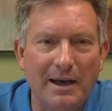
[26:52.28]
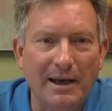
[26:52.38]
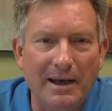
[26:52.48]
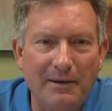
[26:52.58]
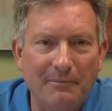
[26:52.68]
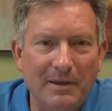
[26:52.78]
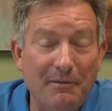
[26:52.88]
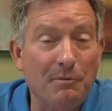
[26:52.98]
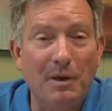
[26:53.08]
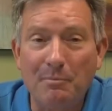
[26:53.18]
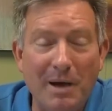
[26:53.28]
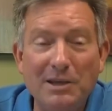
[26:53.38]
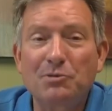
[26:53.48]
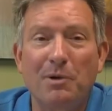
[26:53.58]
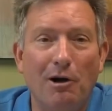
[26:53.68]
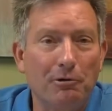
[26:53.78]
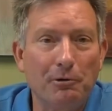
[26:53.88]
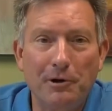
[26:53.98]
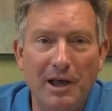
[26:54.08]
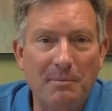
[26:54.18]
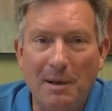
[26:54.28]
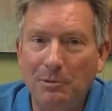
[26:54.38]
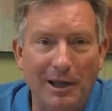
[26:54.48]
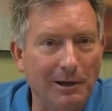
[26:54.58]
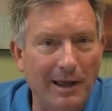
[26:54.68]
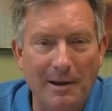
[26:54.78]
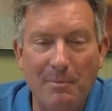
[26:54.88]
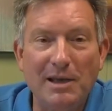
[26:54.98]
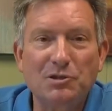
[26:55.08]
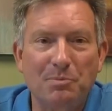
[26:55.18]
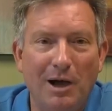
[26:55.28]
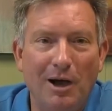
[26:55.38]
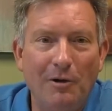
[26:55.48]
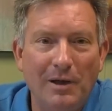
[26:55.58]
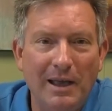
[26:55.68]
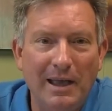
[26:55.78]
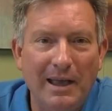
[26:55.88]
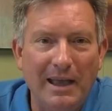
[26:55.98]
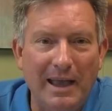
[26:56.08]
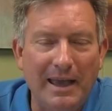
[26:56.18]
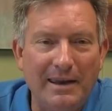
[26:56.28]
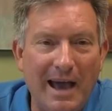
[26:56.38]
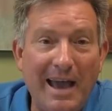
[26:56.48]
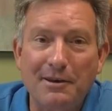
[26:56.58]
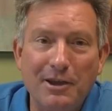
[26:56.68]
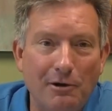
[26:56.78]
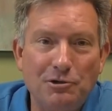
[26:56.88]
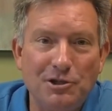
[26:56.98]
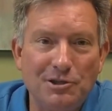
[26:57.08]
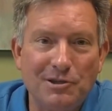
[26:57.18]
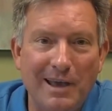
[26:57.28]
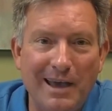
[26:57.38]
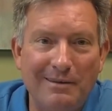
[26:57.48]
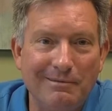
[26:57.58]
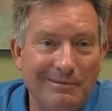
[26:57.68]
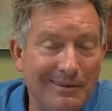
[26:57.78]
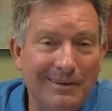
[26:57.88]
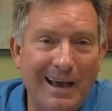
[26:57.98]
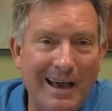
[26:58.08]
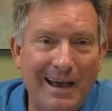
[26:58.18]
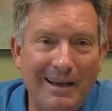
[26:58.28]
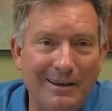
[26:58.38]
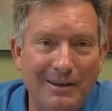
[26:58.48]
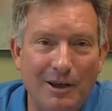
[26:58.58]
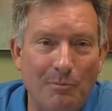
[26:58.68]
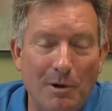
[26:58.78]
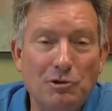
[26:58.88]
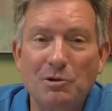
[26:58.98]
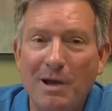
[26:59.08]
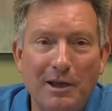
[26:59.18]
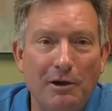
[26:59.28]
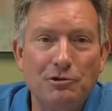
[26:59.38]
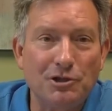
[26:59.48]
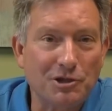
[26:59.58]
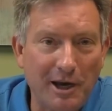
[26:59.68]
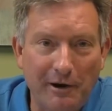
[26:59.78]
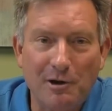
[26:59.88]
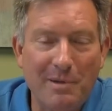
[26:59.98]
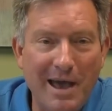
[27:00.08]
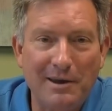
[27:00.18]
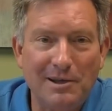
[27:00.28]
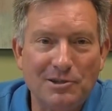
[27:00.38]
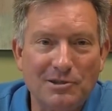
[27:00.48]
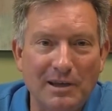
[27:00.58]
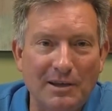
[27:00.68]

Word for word: Uh, even in baseball, growing up, I played a lot of baseball. And I had coaches that, uh, you know, most of my coaches cared about us.